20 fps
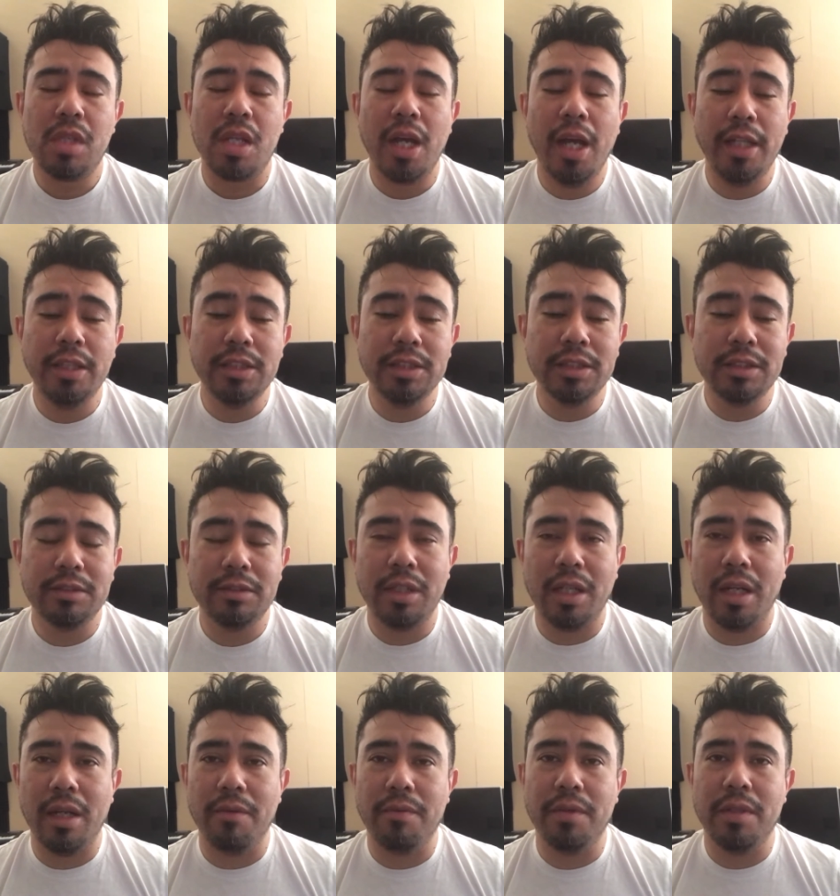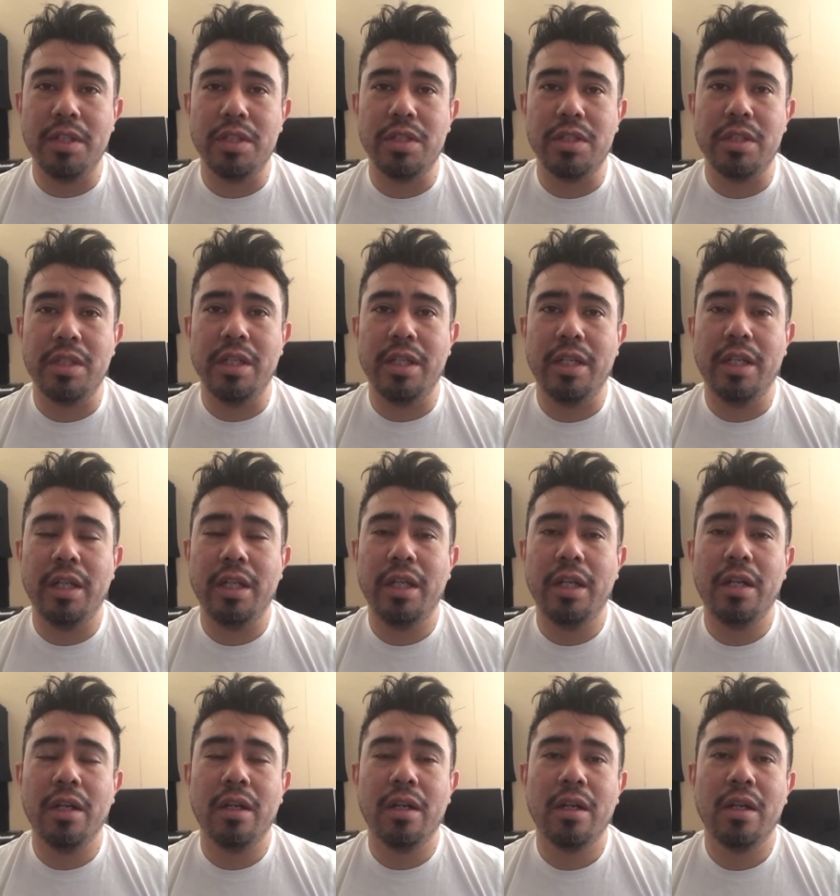I just uh, finished eating
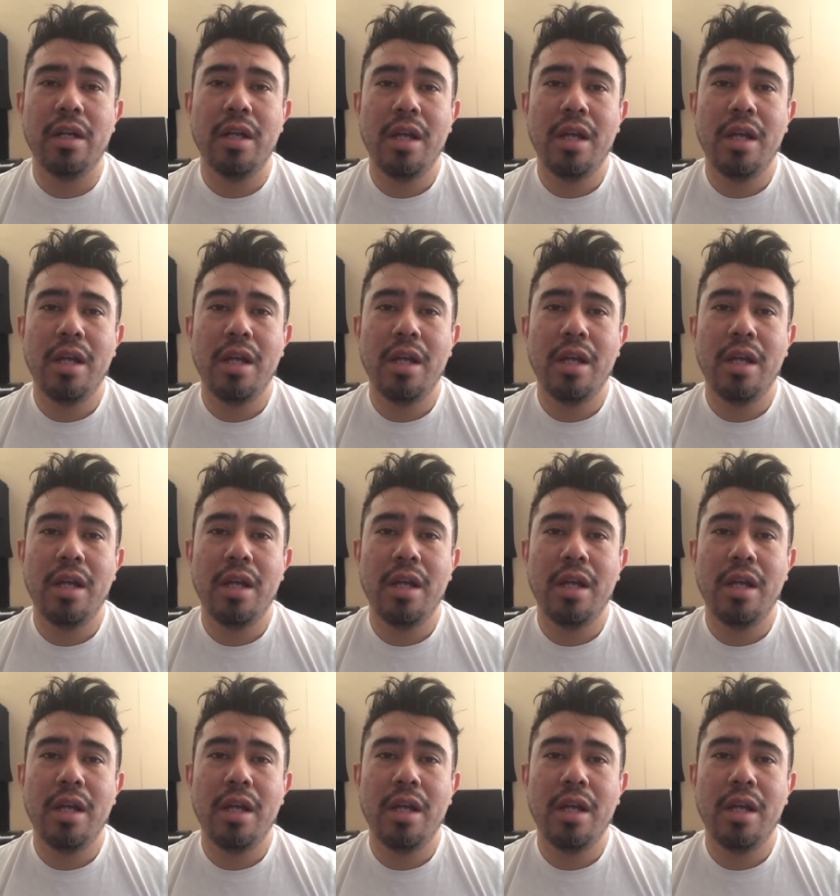here,